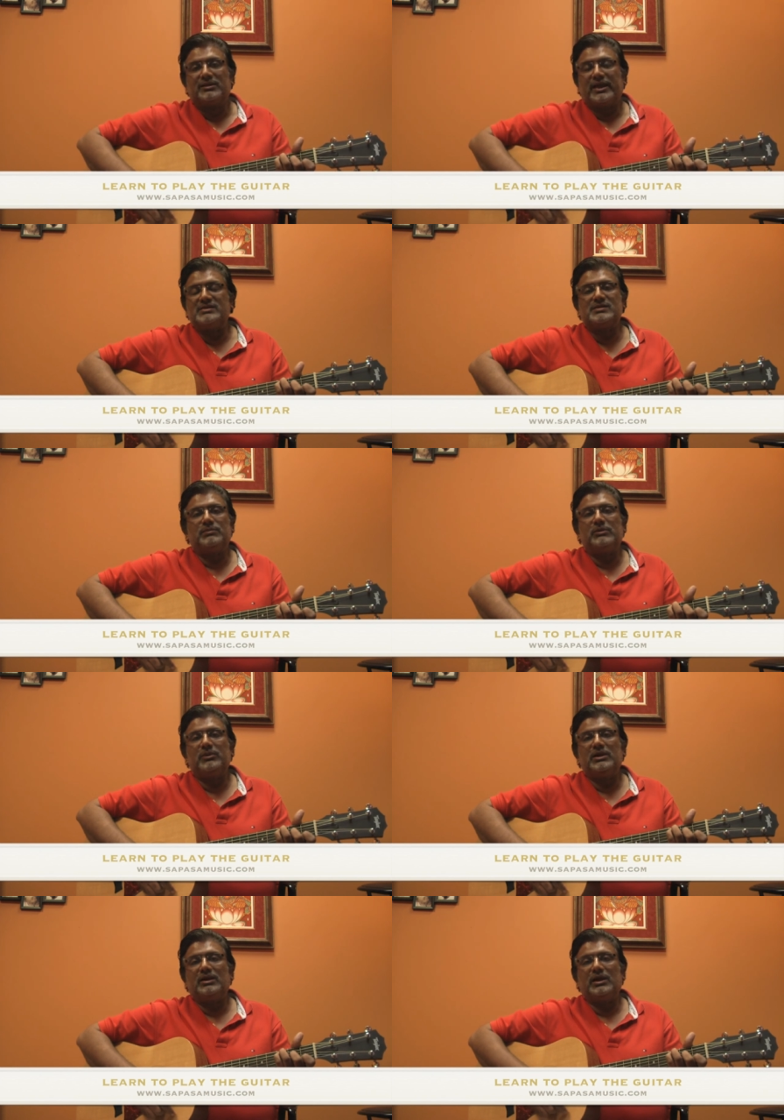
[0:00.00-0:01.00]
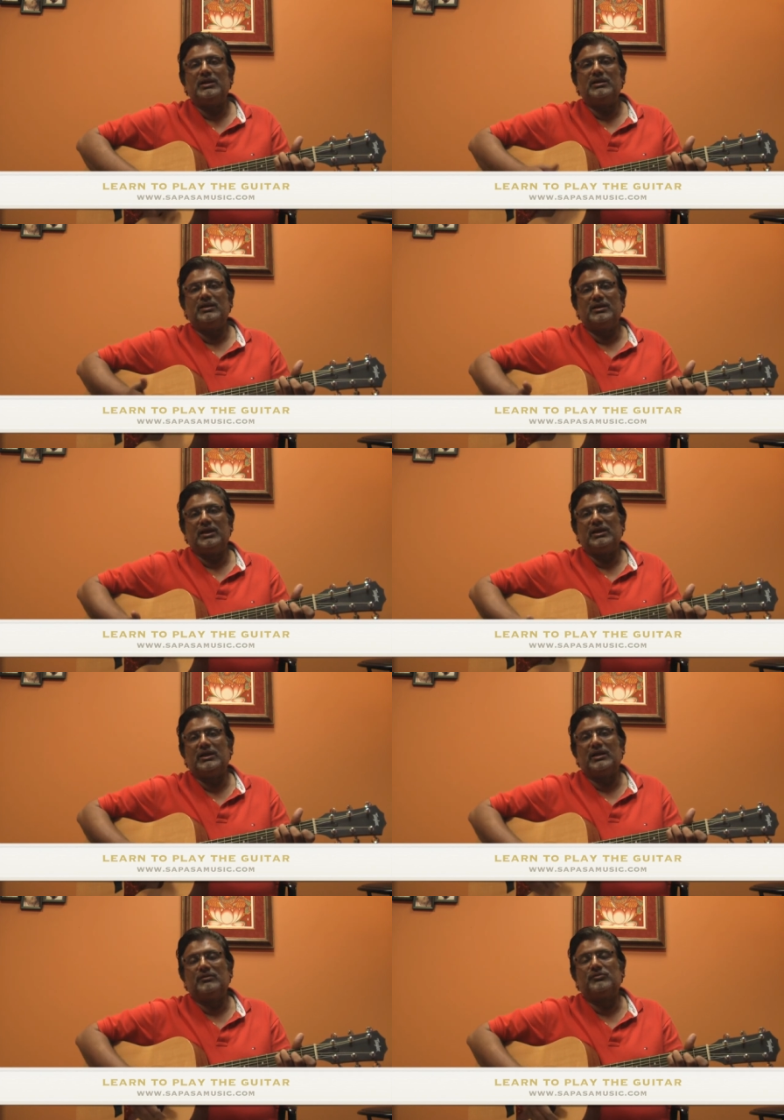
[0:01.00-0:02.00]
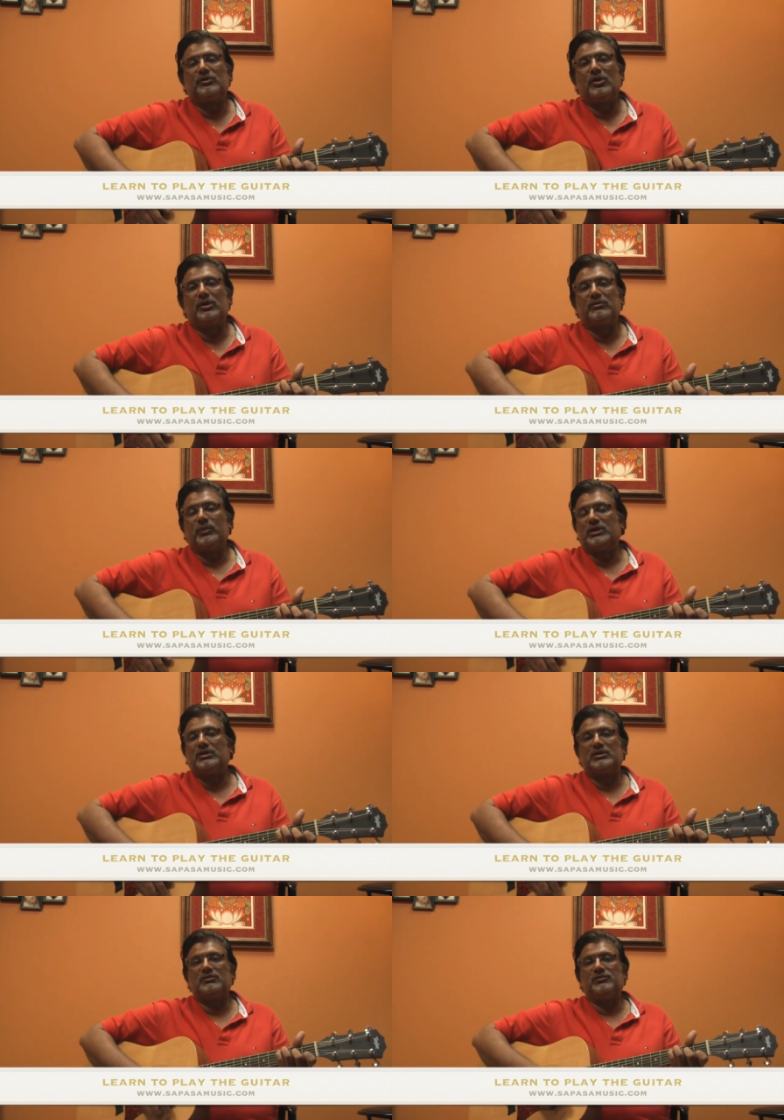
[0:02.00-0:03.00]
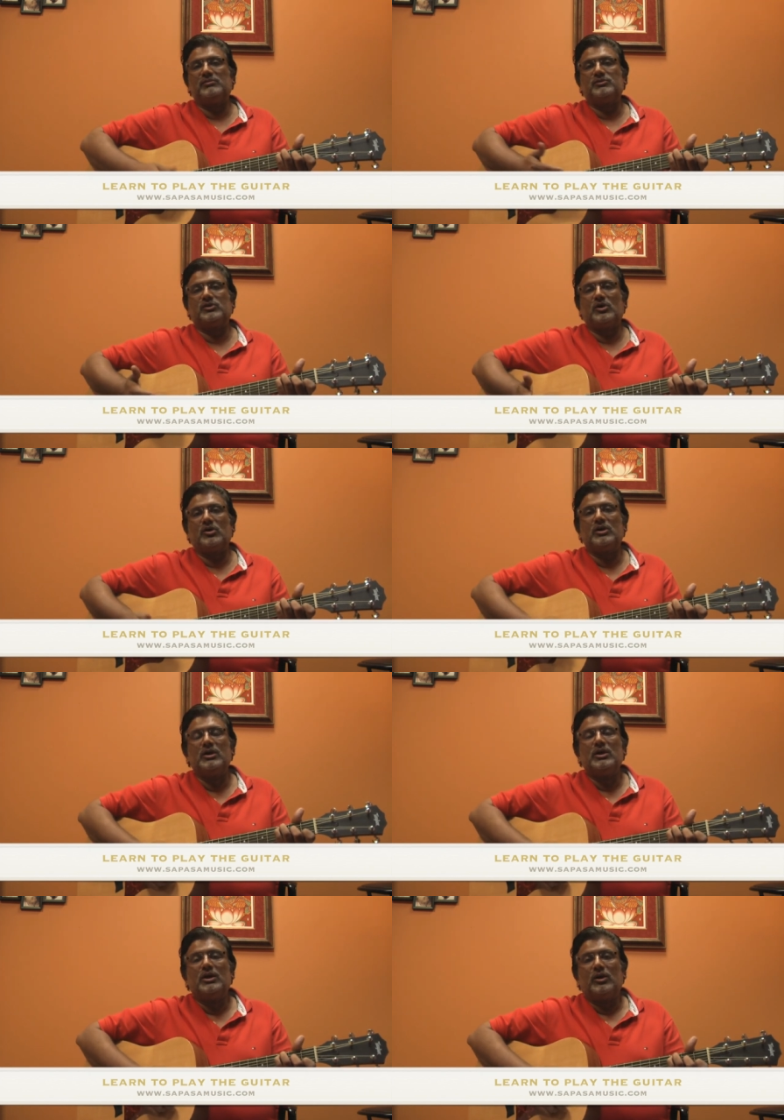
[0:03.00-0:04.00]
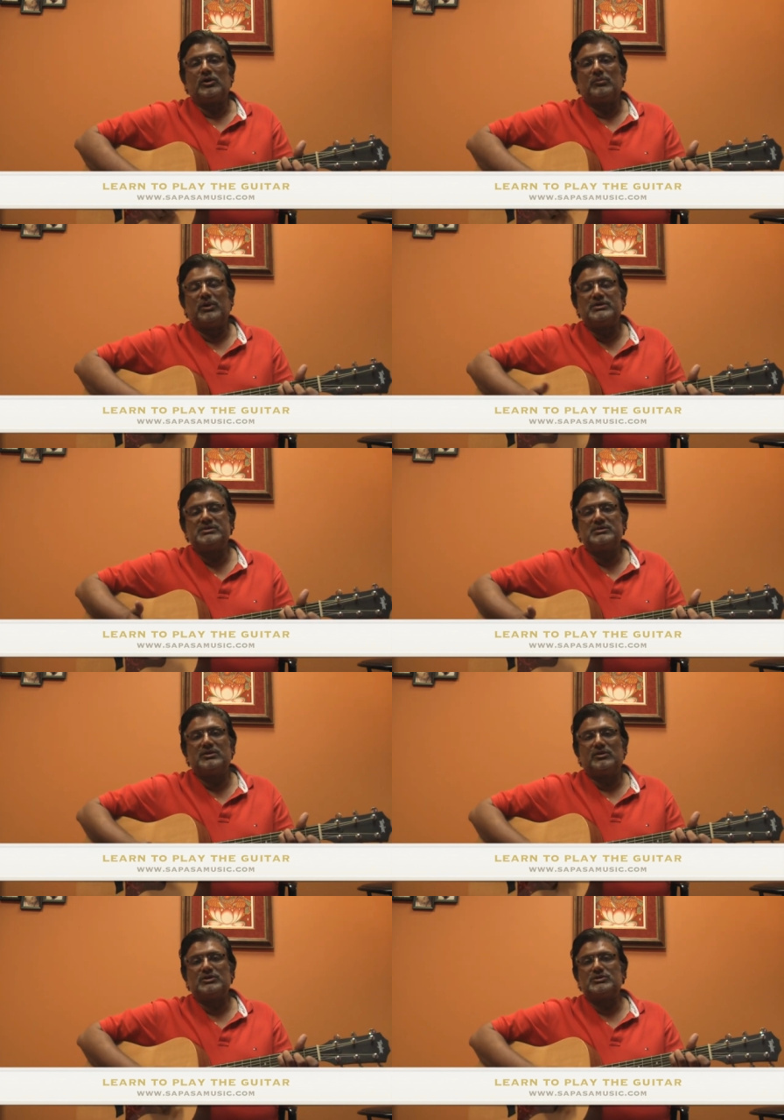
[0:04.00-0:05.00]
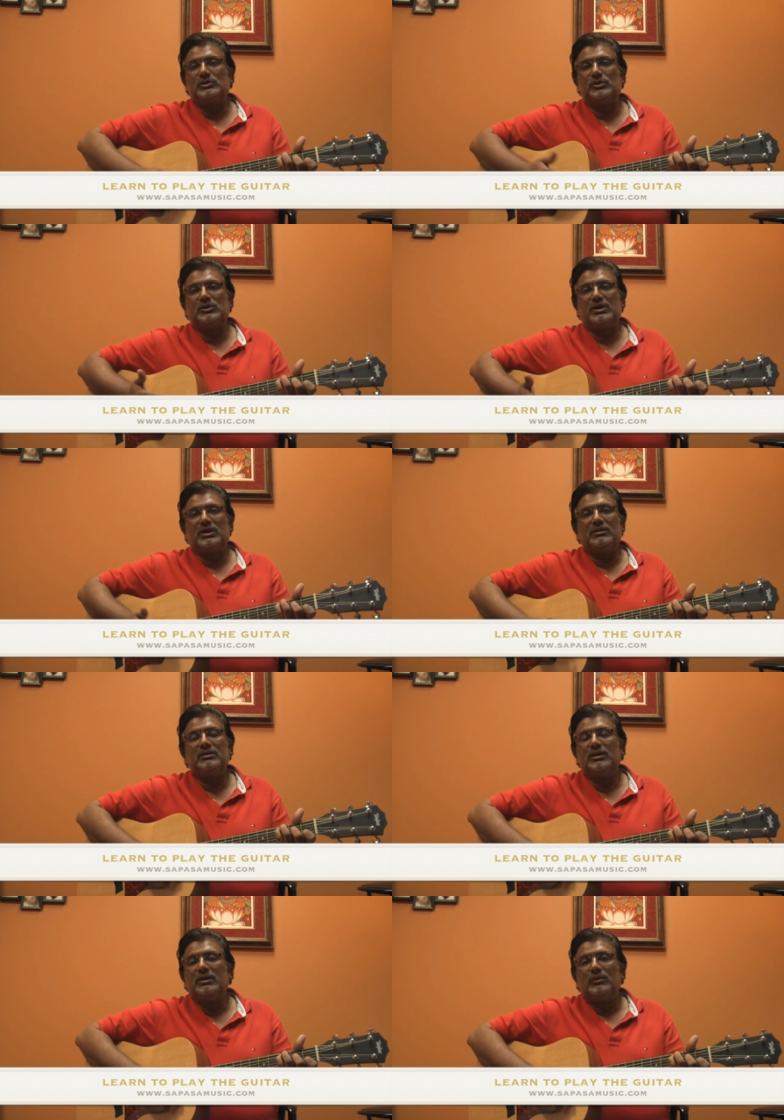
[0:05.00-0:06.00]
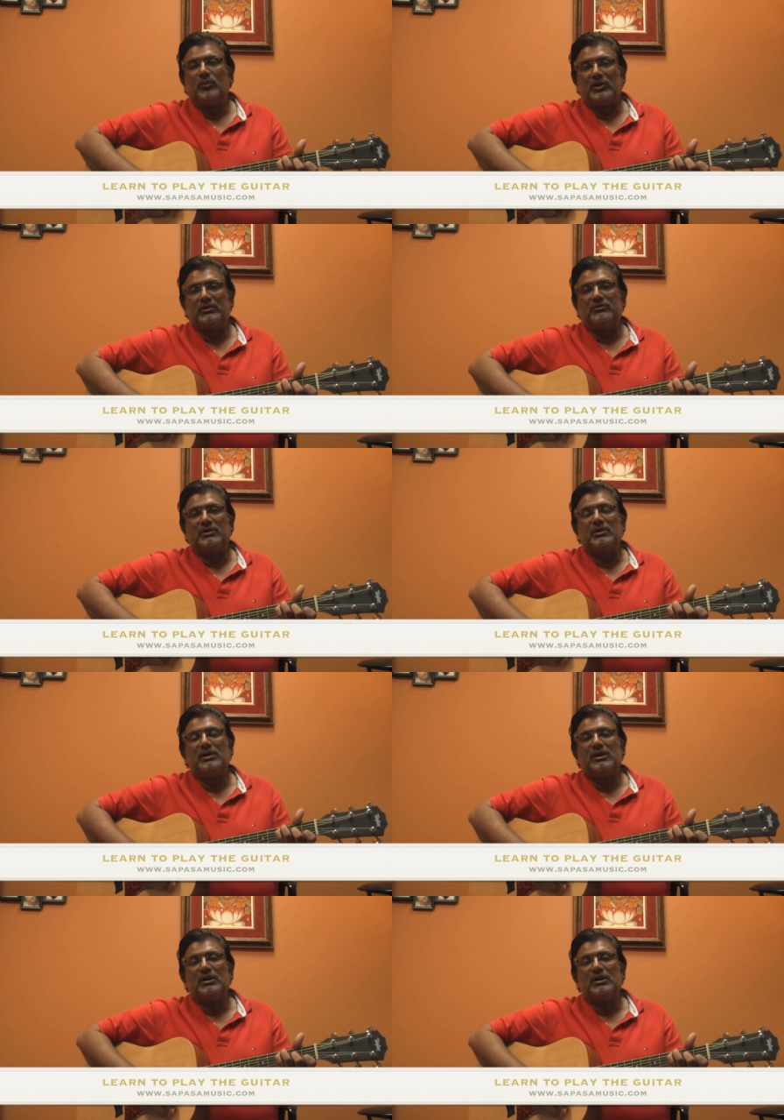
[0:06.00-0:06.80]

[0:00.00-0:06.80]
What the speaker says: can supplement any kind of song, whether it's a film song or a bhajan or a sloka, whatever.